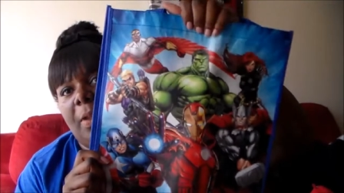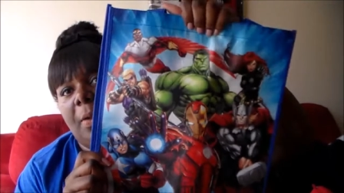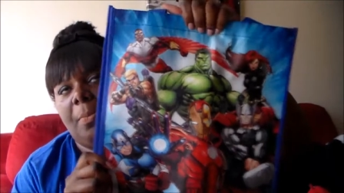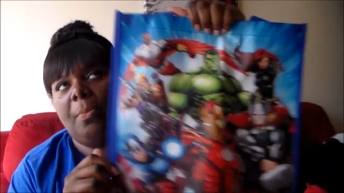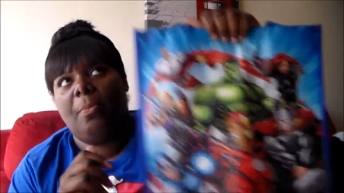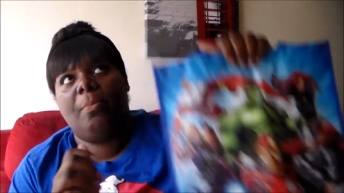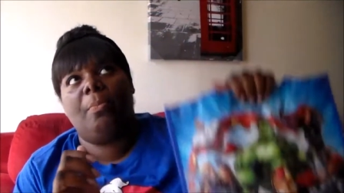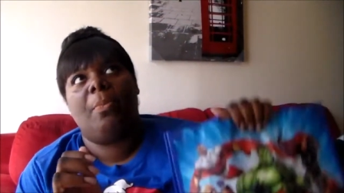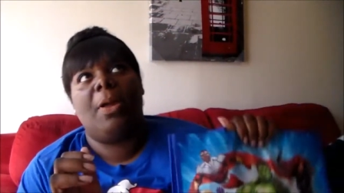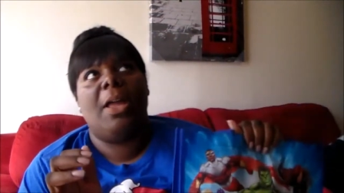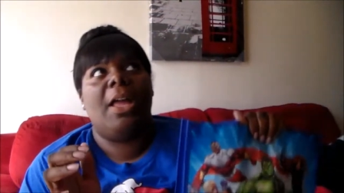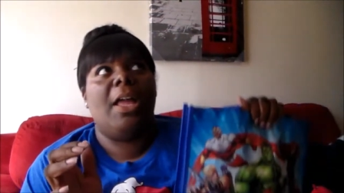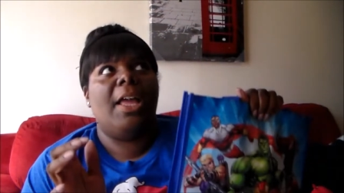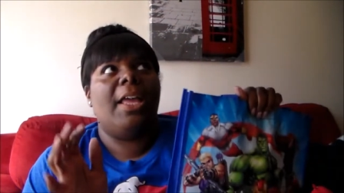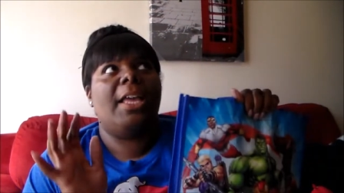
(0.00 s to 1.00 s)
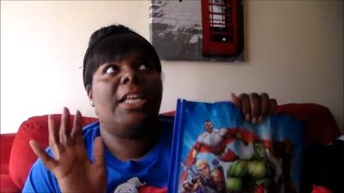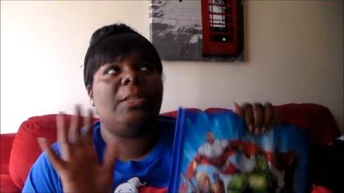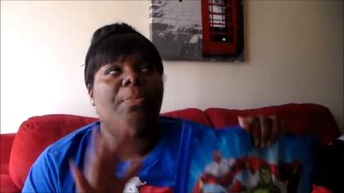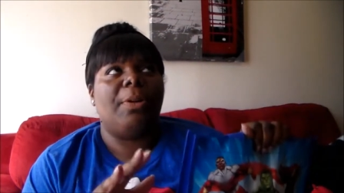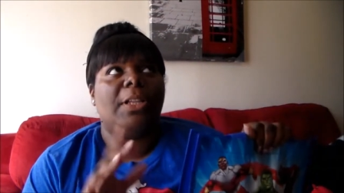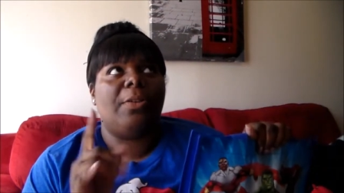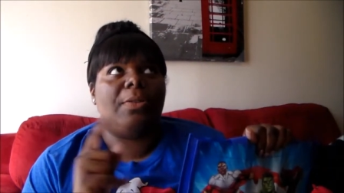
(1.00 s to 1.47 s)
their
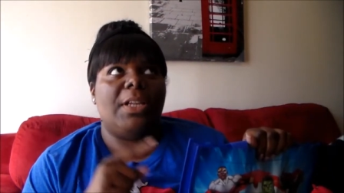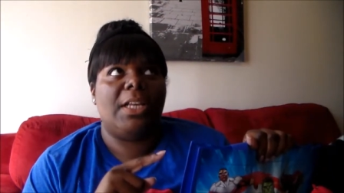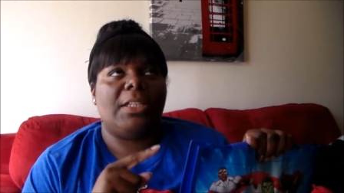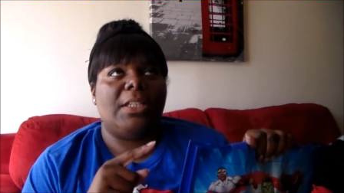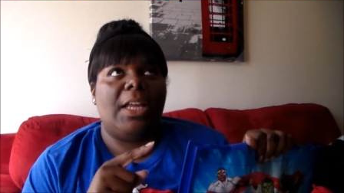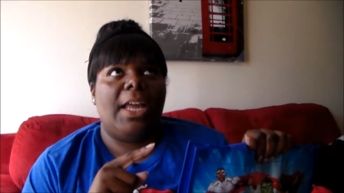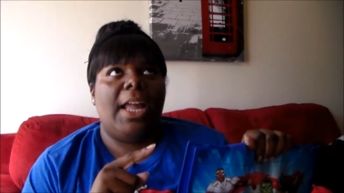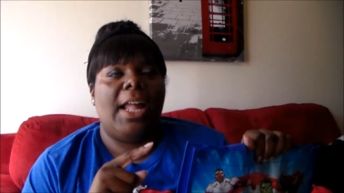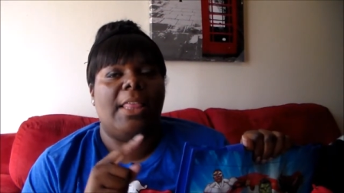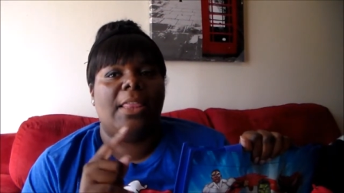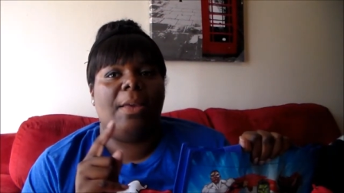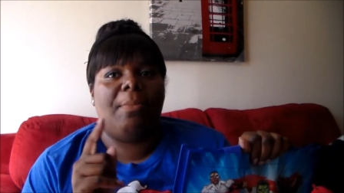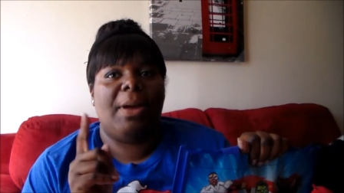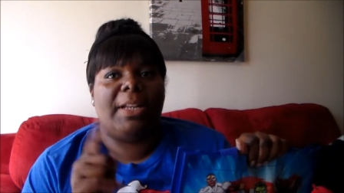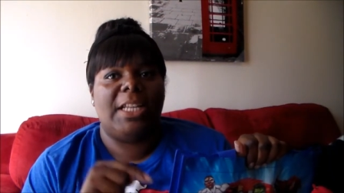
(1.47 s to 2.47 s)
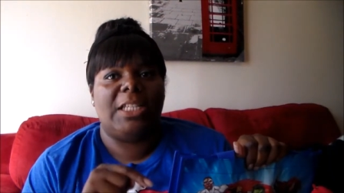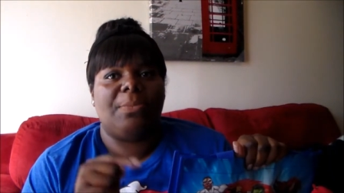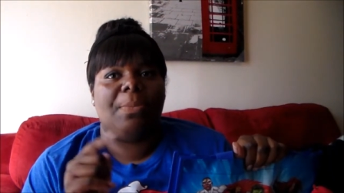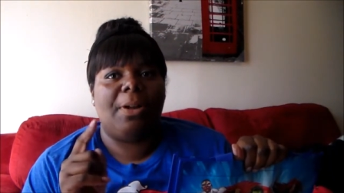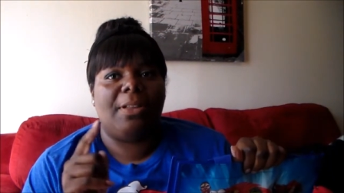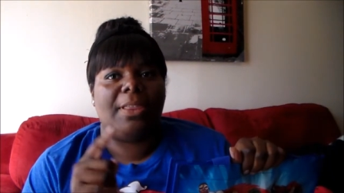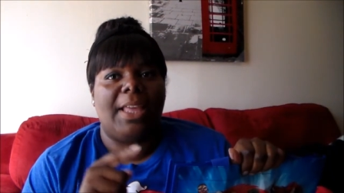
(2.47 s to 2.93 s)
his birthday was yesterday, and then my
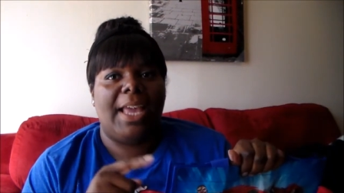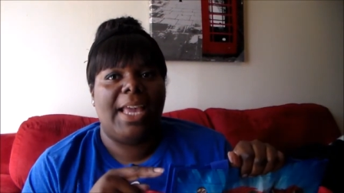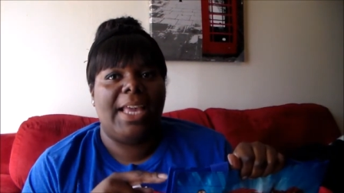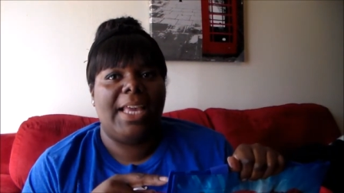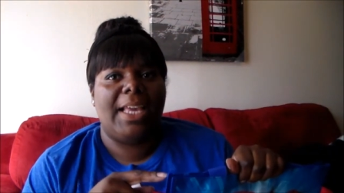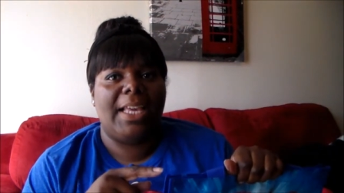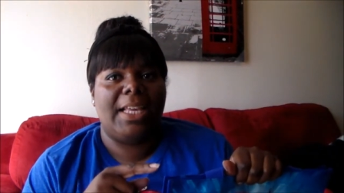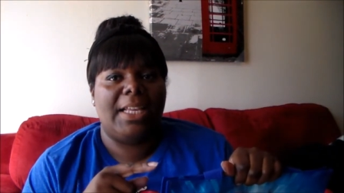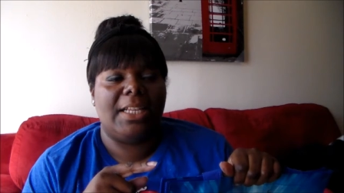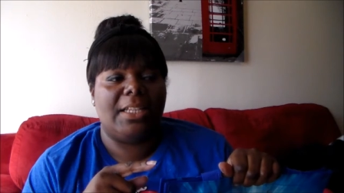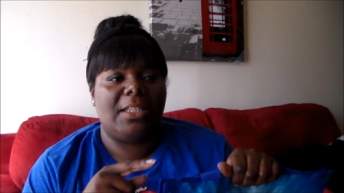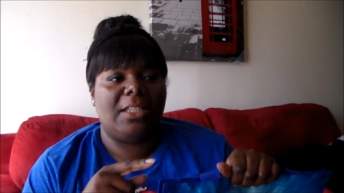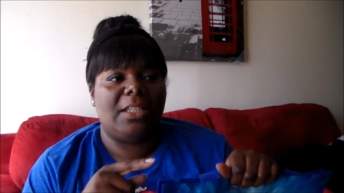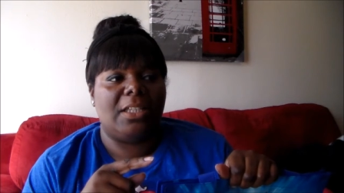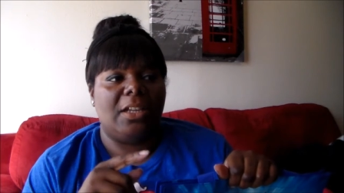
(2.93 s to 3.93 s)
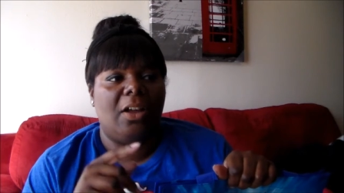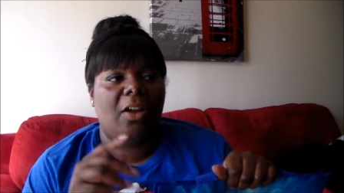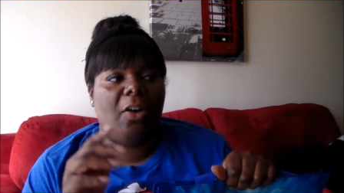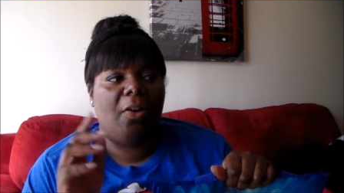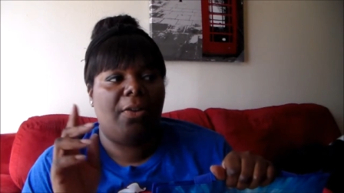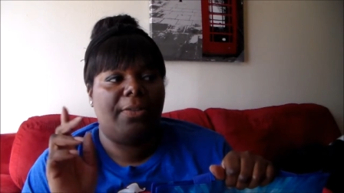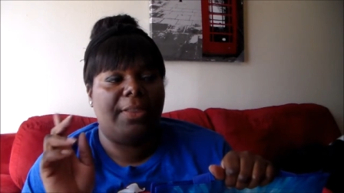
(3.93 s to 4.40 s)
niece's birthday is
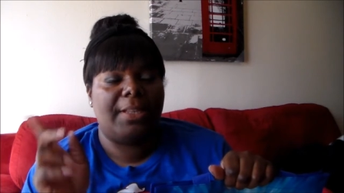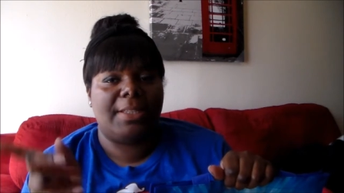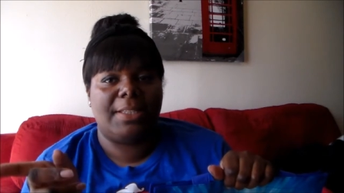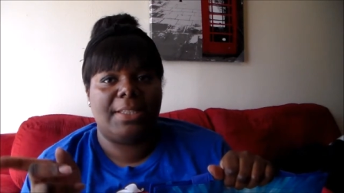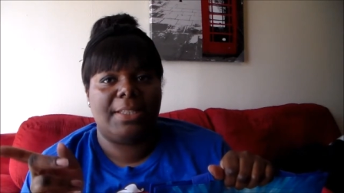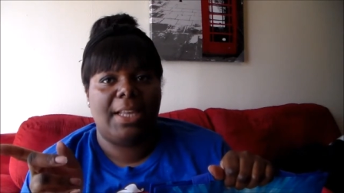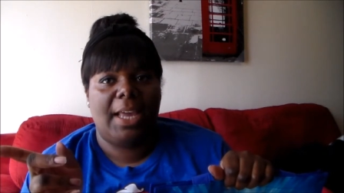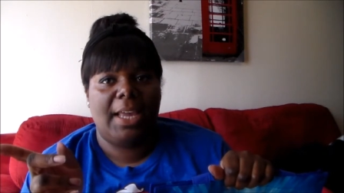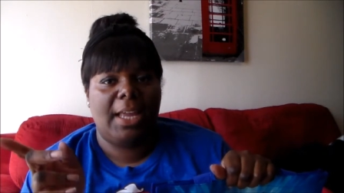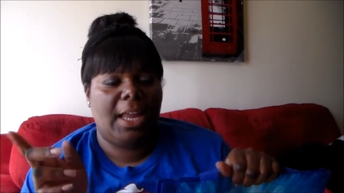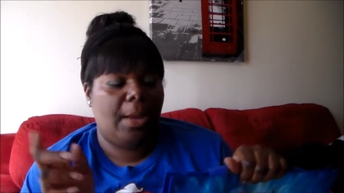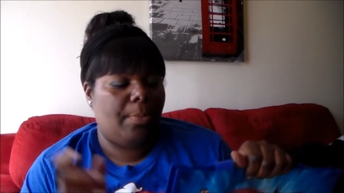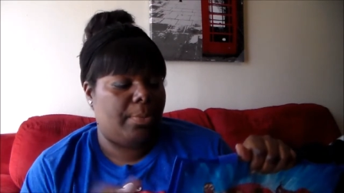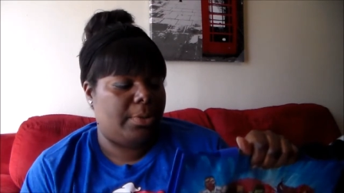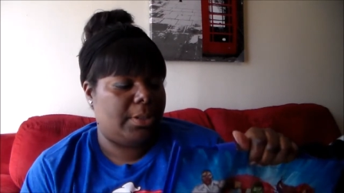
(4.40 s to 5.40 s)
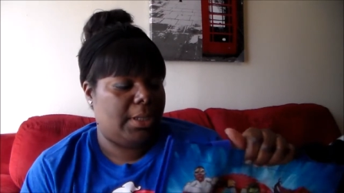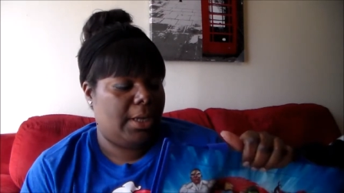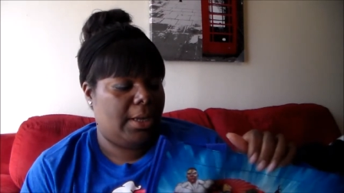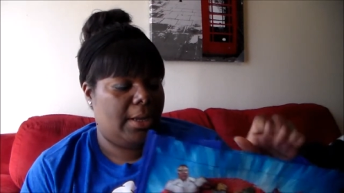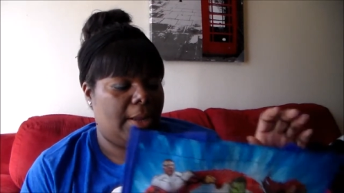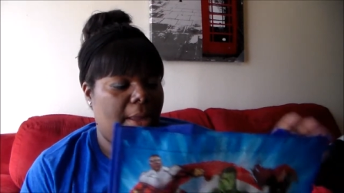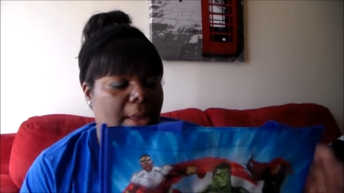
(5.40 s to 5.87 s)
on the second, April
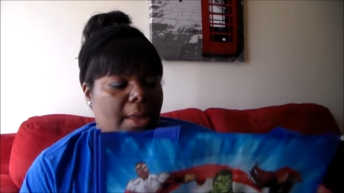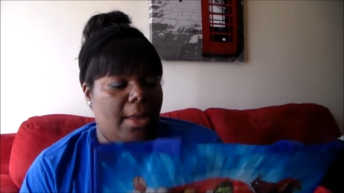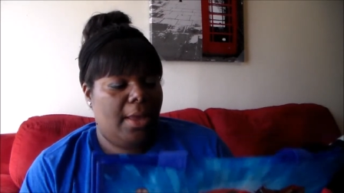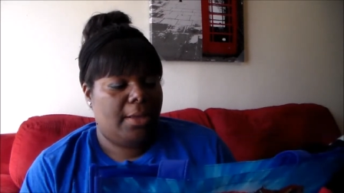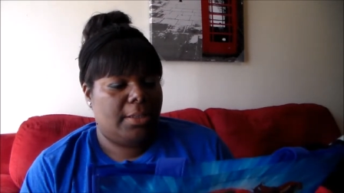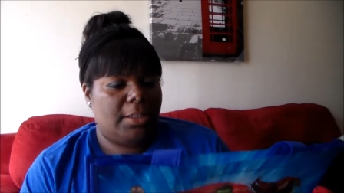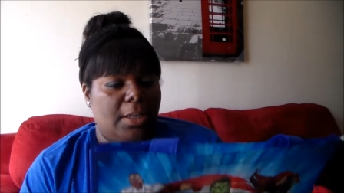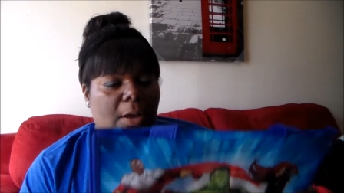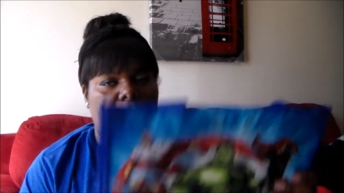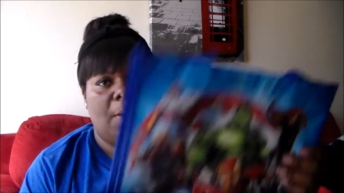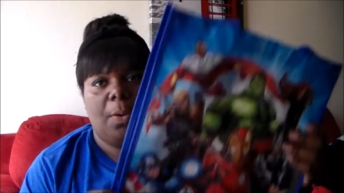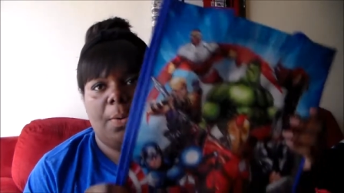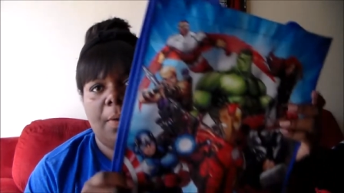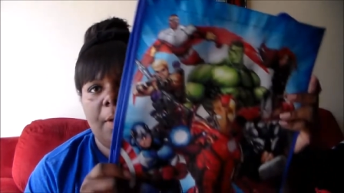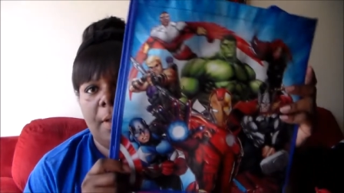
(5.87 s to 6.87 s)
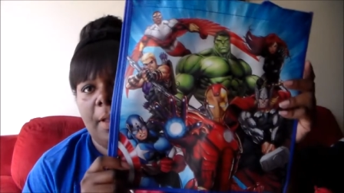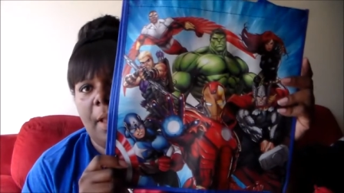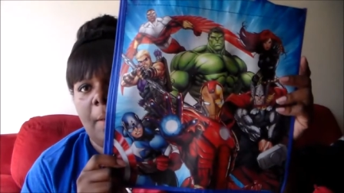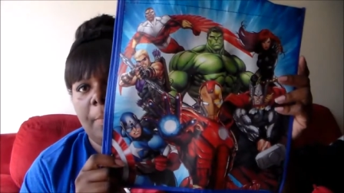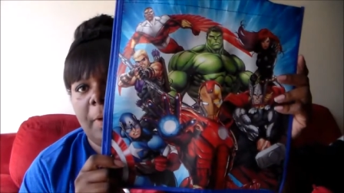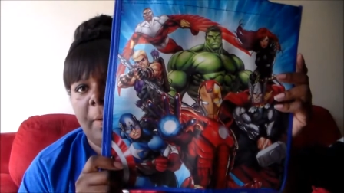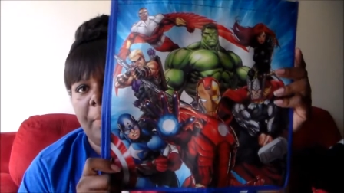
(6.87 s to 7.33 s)
second. So I'm